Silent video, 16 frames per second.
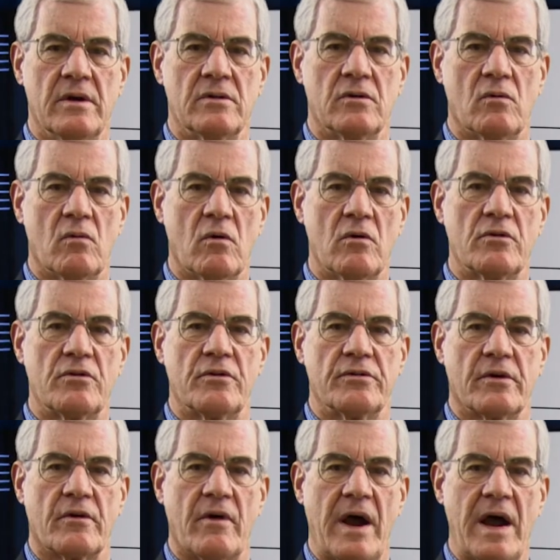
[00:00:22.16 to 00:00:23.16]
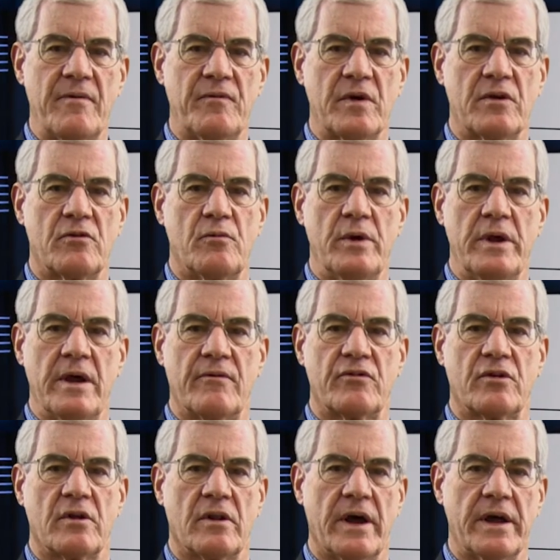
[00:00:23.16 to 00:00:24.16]
The words and the graphics we have
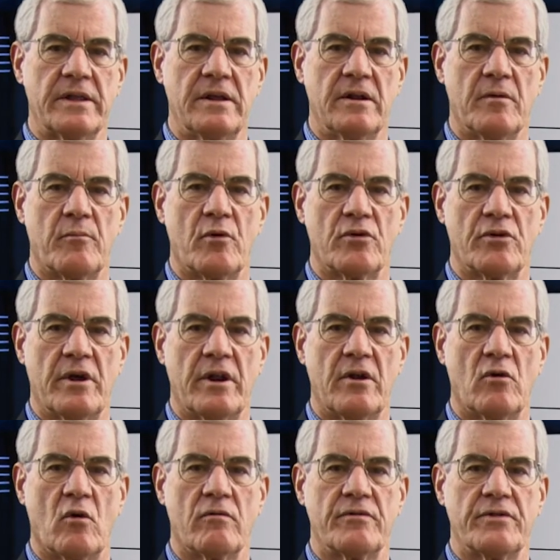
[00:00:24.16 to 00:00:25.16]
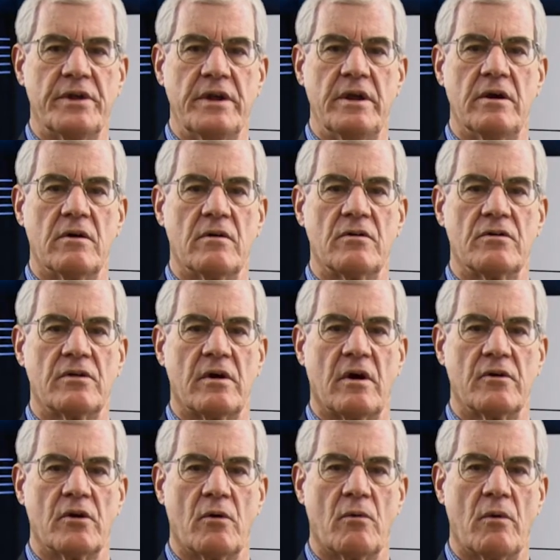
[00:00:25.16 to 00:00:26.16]
selected and presented over the years
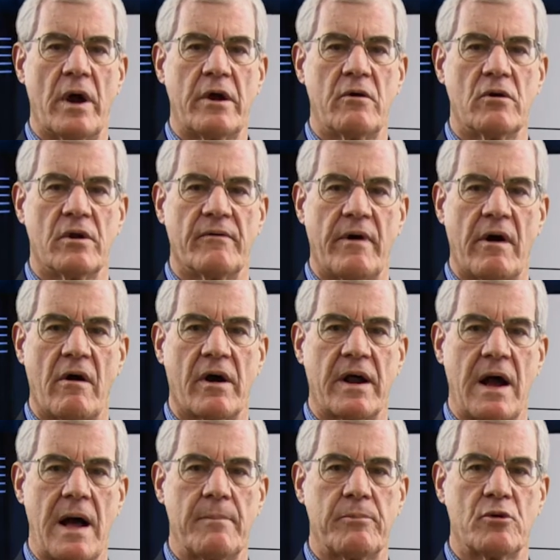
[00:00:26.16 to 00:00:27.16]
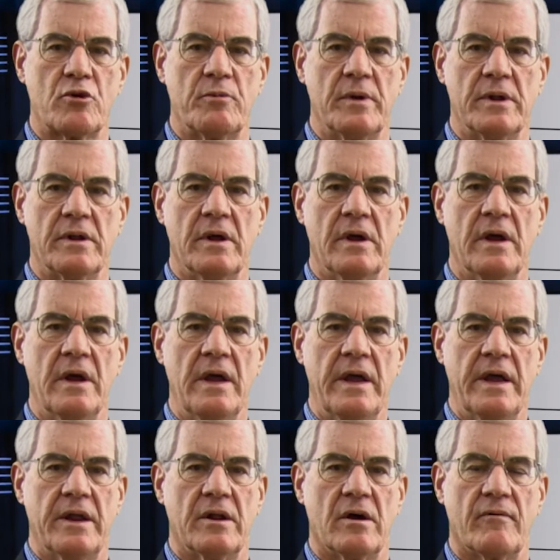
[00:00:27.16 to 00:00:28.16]
are the record of our accomplishment
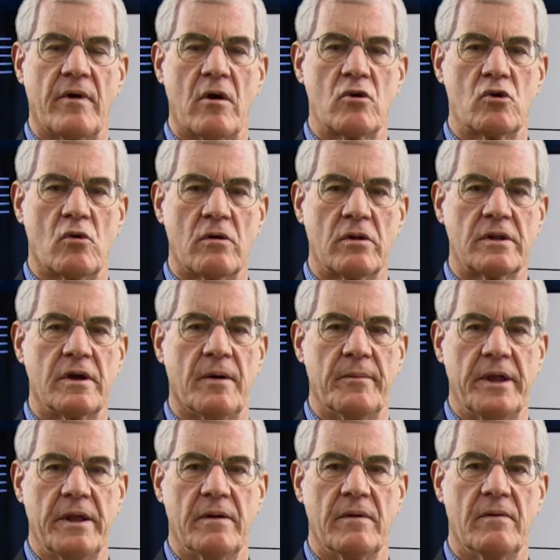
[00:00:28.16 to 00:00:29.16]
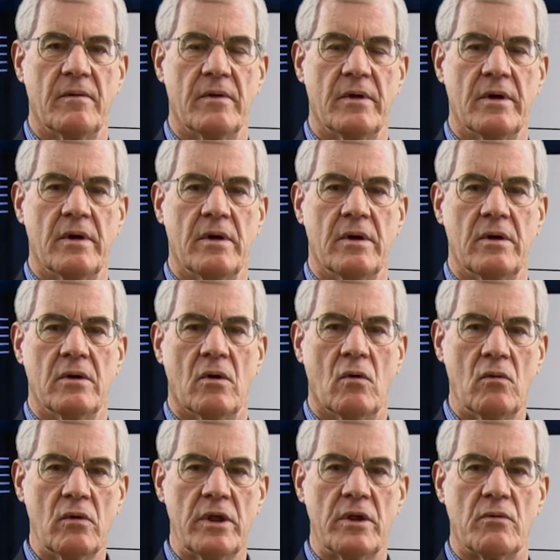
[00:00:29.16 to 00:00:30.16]
and of our shortcoming.
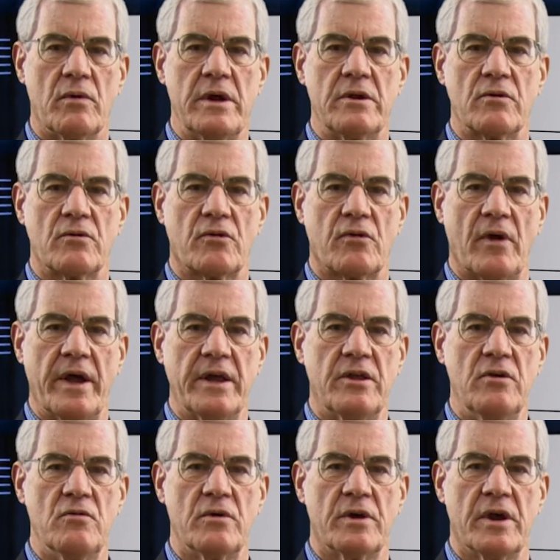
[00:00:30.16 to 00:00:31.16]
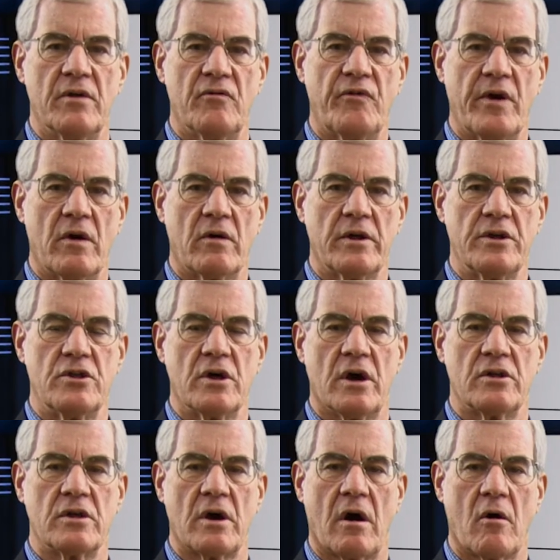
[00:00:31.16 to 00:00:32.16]
Only readers like you can fairly
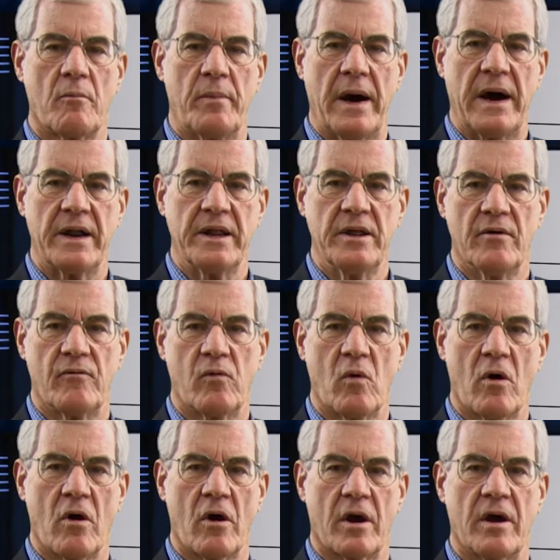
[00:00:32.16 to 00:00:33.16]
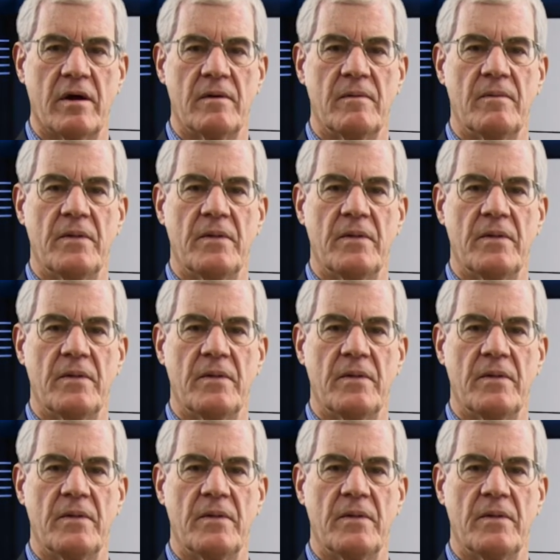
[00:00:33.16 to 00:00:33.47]
judge our body of work